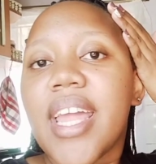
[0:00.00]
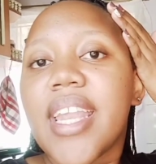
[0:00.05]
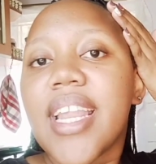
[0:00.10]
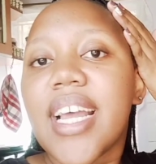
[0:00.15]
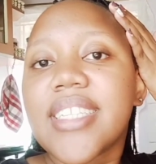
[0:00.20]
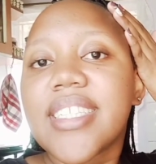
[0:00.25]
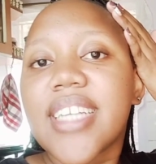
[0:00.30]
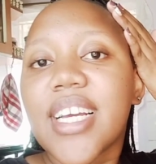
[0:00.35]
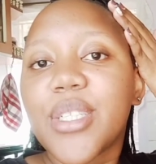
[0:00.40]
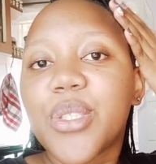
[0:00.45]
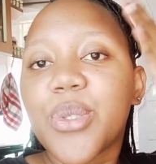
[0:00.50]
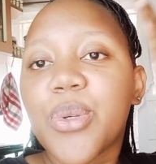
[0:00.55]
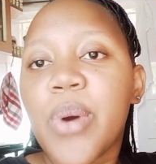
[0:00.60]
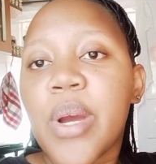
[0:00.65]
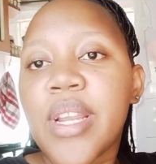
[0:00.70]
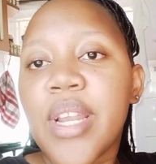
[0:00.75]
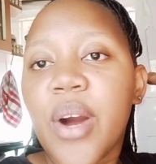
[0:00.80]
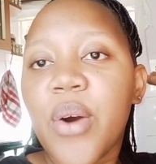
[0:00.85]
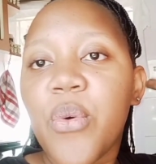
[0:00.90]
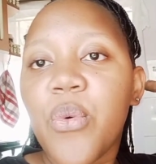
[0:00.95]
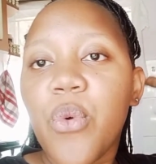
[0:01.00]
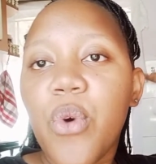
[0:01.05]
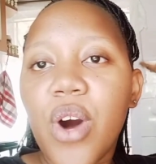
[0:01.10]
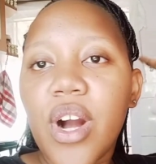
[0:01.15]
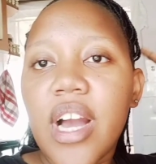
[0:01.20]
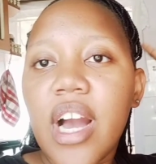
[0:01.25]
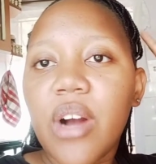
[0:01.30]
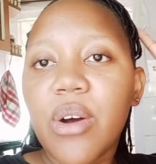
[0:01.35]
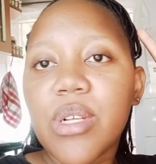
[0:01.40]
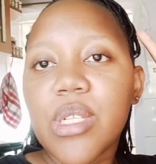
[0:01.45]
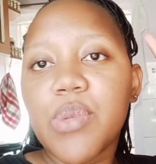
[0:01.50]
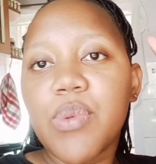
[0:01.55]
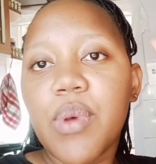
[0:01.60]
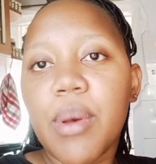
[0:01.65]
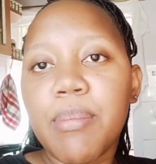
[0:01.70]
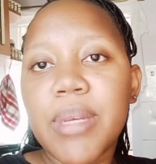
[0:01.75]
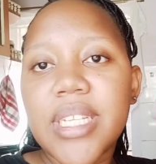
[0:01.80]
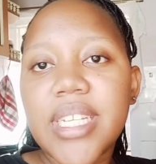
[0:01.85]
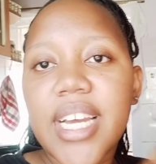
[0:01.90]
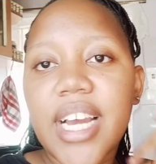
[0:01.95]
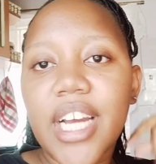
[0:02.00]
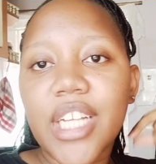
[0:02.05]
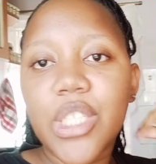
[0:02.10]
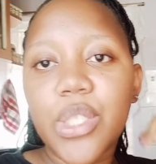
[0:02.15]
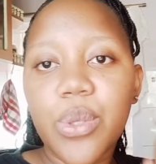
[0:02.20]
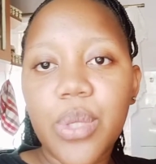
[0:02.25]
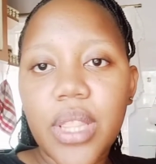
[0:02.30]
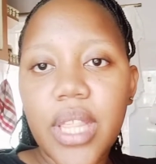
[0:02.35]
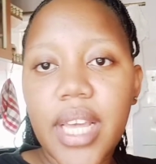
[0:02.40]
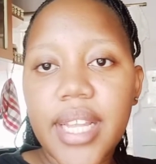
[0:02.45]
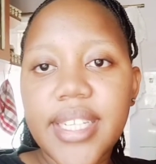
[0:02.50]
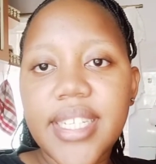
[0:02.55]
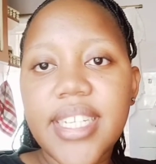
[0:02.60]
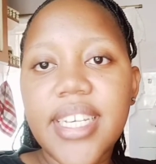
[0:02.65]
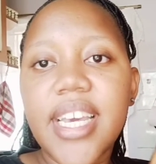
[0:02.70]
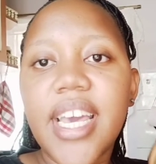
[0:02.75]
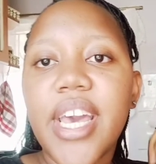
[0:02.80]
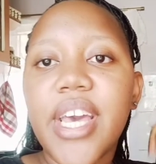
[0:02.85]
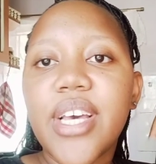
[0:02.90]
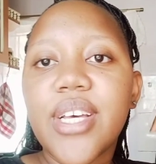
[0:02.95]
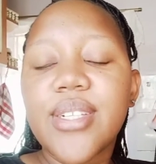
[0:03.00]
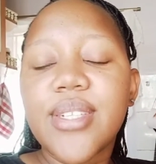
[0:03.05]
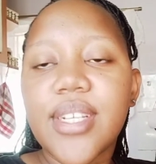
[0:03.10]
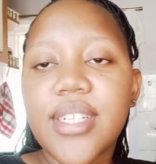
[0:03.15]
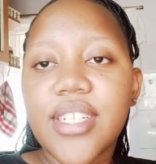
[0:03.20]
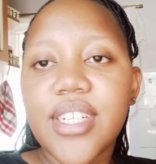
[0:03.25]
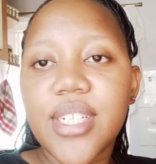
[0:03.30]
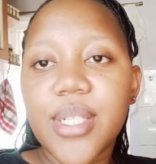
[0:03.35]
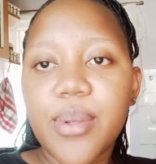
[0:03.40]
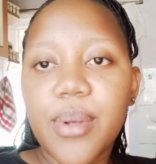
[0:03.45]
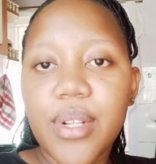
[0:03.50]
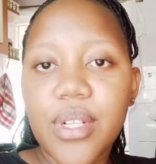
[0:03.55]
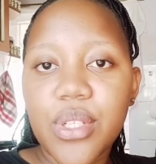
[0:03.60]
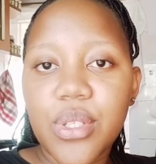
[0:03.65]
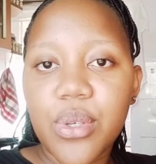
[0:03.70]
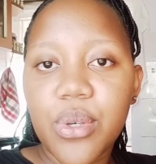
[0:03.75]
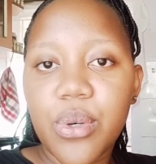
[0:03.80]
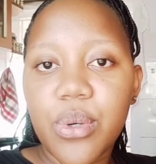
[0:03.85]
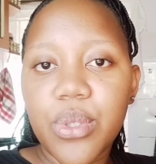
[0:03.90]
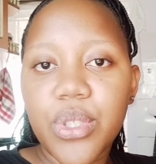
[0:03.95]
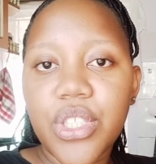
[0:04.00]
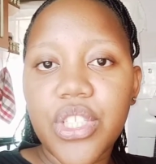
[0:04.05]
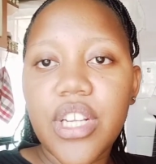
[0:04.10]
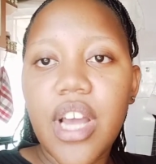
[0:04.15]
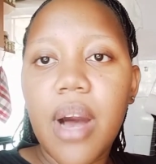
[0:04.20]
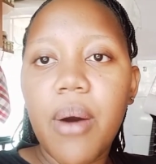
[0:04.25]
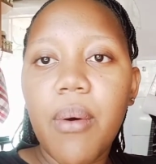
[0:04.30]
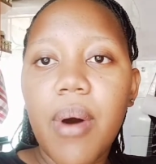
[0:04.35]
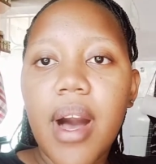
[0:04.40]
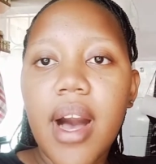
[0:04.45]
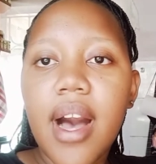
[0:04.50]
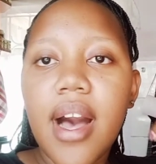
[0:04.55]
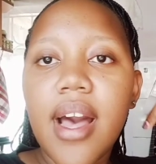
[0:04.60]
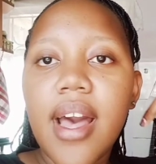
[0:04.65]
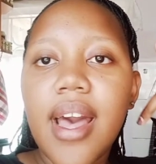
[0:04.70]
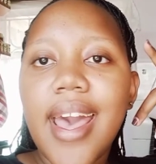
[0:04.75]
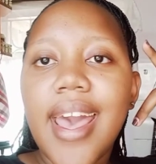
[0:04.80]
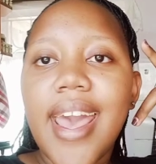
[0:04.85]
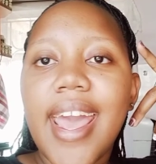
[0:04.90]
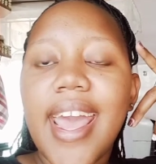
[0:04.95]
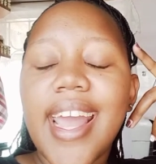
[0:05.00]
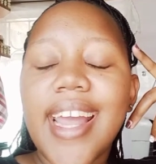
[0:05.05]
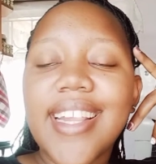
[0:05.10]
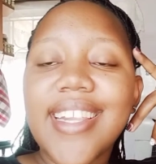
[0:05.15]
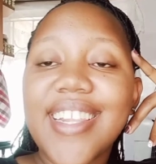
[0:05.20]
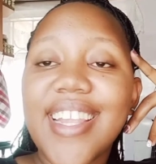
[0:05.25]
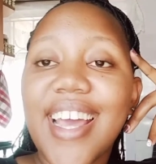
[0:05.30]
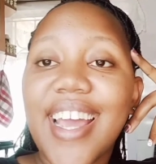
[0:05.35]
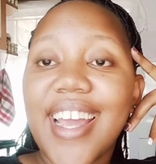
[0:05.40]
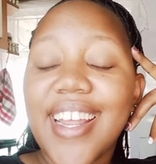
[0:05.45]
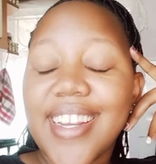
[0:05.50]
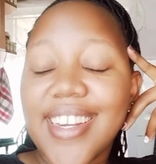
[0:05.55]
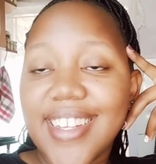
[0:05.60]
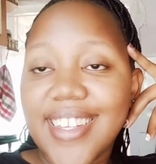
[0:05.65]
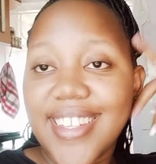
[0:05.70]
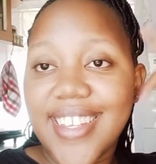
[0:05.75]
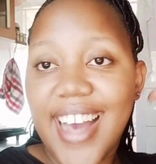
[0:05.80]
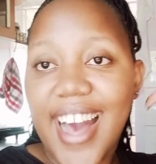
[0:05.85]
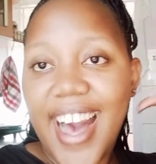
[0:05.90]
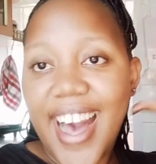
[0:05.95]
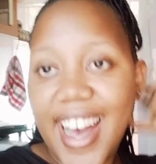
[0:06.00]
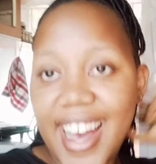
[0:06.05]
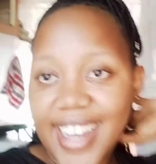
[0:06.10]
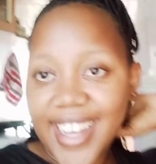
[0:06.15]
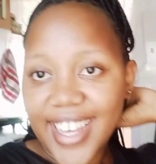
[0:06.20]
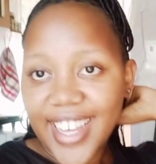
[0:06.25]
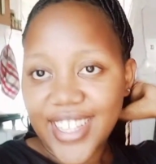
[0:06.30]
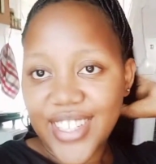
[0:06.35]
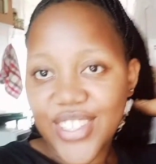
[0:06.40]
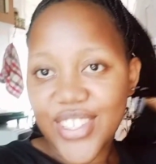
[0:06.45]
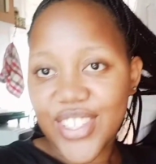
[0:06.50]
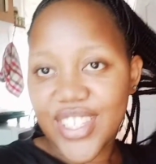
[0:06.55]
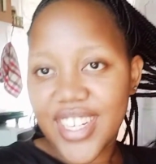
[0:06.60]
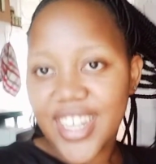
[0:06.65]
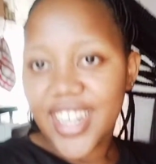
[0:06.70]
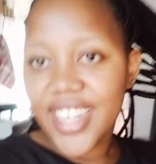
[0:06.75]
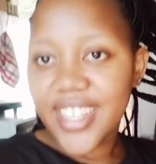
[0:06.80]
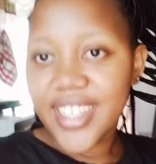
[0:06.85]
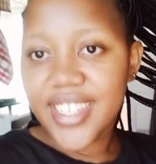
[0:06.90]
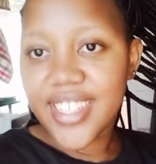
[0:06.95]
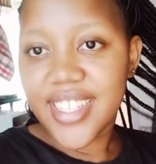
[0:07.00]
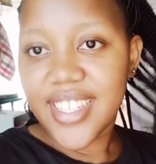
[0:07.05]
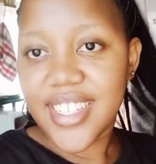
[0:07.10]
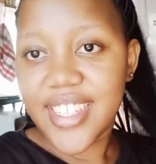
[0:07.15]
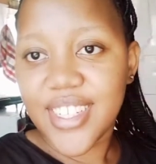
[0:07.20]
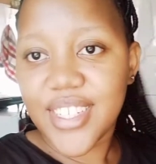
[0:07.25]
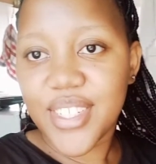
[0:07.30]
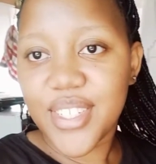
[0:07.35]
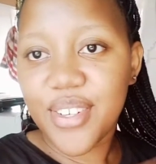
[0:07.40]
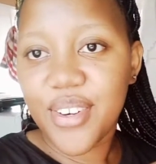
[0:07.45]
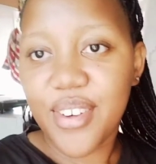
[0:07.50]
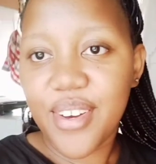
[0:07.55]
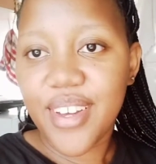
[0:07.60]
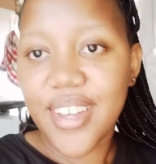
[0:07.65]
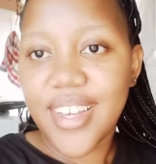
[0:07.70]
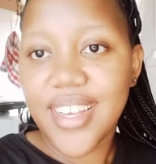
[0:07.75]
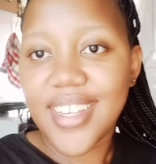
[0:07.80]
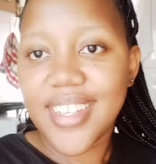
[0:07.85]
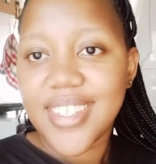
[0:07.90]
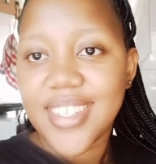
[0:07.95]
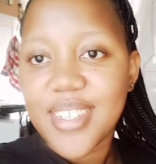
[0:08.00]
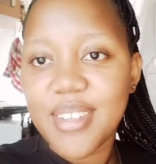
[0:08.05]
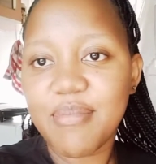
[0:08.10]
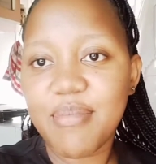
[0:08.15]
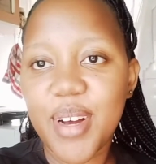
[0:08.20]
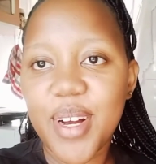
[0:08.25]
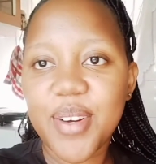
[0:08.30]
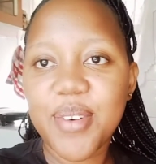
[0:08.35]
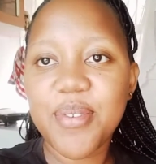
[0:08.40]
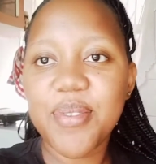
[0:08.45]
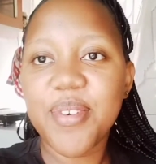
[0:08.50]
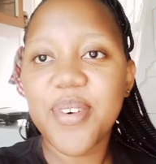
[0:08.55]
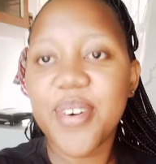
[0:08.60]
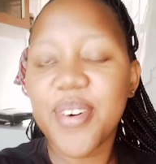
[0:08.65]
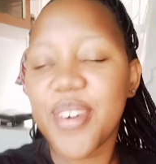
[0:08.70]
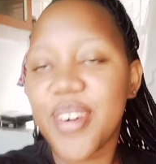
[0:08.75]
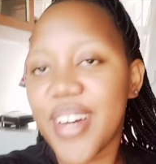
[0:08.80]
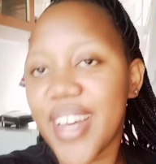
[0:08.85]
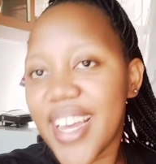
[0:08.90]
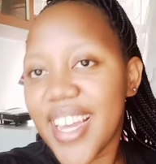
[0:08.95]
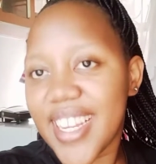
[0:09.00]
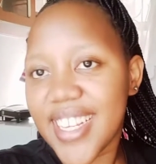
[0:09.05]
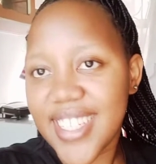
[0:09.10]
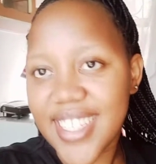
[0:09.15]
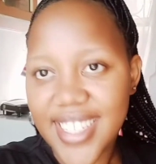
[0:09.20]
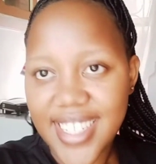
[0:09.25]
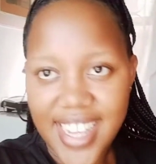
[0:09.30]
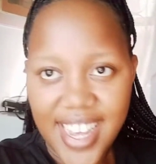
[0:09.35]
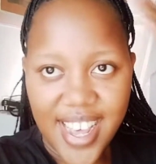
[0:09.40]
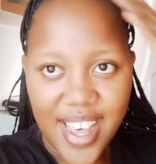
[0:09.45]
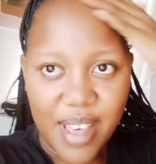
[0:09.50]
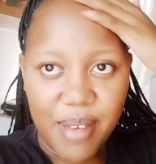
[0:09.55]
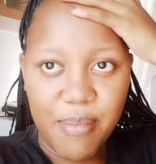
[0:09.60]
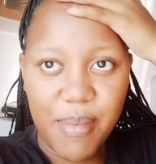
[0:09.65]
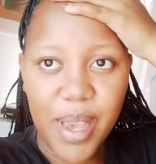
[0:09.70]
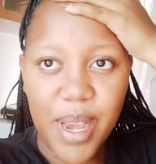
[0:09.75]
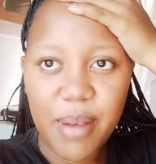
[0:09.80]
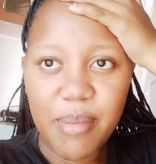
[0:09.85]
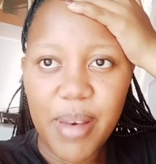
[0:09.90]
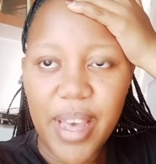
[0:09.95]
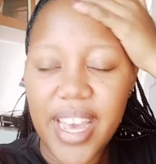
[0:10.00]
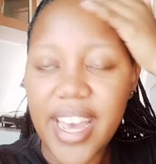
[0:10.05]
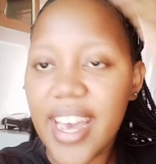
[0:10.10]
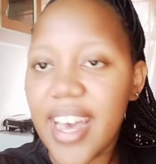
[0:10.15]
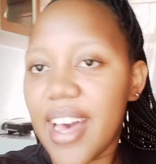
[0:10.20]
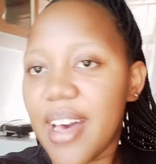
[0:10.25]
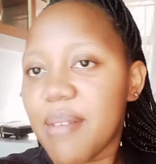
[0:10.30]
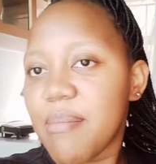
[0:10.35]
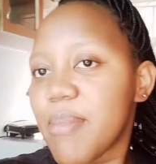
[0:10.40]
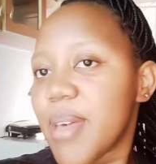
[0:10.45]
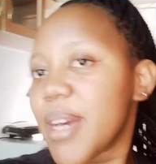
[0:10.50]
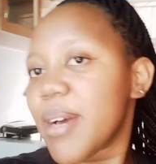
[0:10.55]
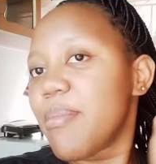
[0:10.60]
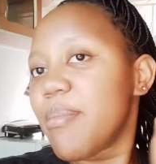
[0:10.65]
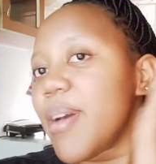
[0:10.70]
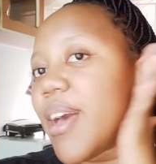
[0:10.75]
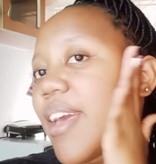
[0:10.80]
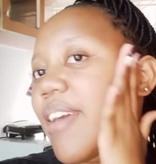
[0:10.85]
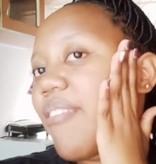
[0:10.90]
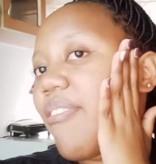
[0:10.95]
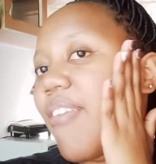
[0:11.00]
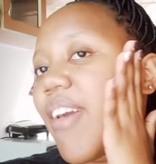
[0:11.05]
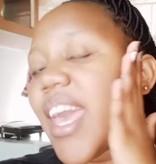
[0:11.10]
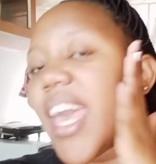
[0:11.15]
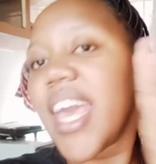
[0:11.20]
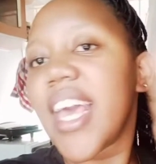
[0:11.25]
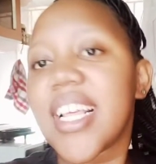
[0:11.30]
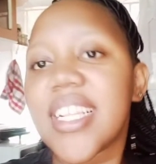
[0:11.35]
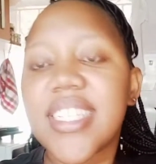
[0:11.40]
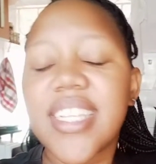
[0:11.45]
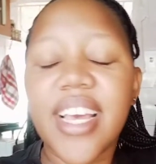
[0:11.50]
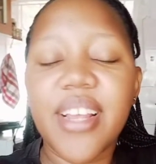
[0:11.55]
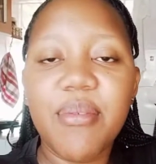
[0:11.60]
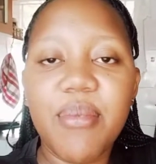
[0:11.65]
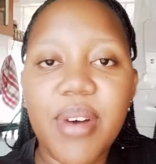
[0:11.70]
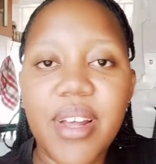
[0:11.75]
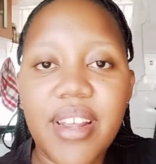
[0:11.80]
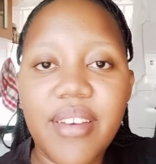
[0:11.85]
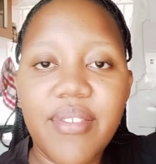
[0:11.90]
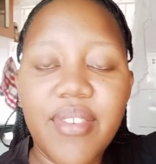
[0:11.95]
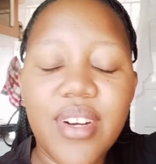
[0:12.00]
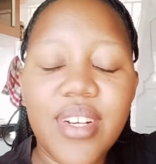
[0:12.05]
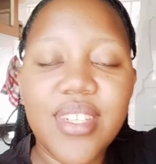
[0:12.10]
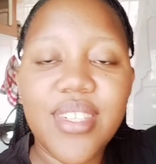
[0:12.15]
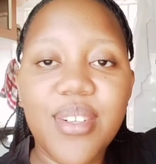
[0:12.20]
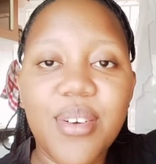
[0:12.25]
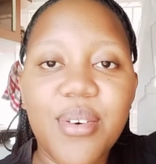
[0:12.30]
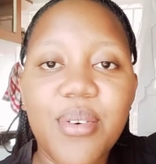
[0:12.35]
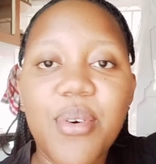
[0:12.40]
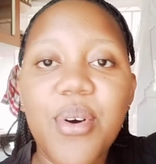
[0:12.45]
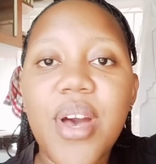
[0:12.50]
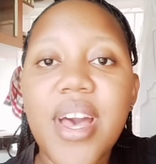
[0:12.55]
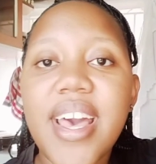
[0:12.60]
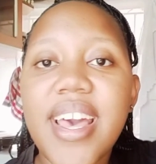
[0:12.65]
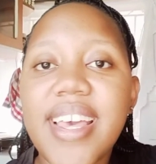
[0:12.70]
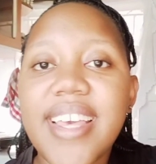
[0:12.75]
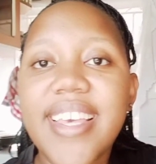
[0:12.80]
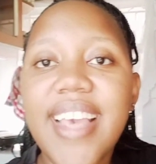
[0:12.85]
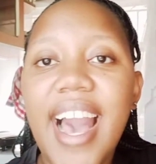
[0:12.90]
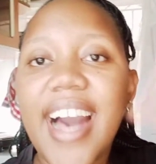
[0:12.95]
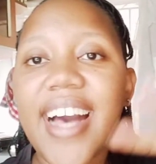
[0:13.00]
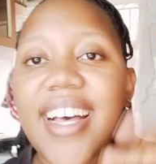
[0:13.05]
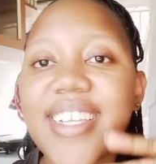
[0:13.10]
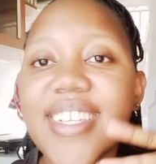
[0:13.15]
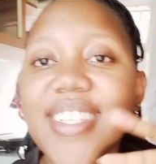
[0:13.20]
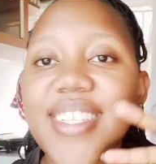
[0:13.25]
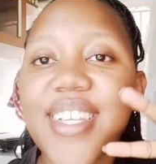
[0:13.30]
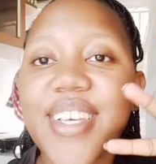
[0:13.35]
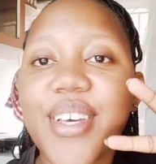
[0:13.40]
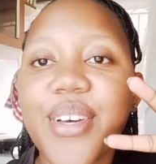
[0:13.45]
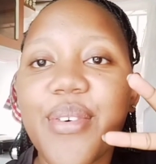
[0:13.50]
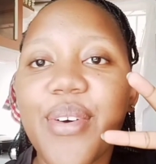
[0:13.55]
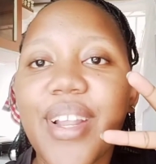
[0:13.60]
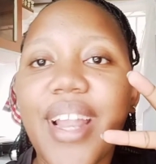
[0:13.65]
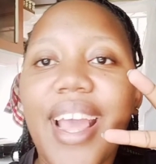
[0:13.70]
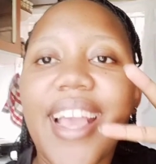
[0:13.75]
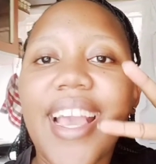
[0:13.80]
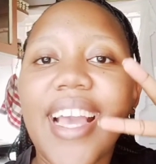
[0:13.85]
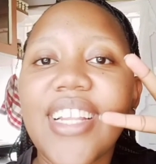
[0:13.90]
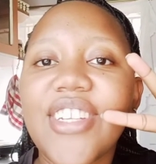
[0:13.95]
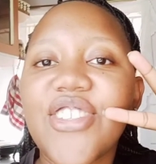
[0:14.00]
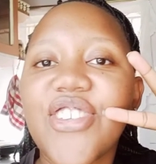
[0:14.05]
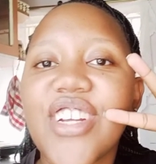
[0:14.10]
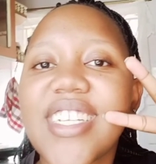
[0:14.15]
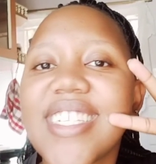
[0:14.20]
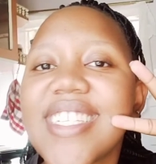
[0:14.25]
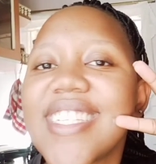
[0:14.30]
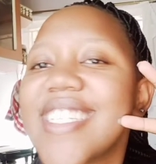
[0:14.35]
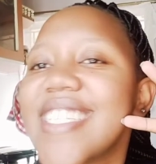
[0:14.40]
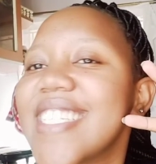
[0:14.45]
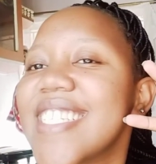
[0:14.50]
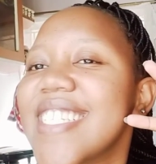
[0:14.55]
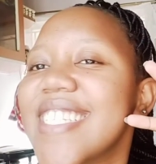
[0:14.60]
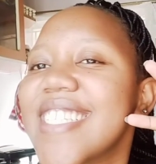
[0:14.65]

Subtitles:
Nataka tu kwenda kuoga because we're meeting at 2:30. So I just want to go shower and then yeah, get dressed, nitoe easy manguo, and make my hair, make my face, and whatever. So yeah, see you when I get dressed.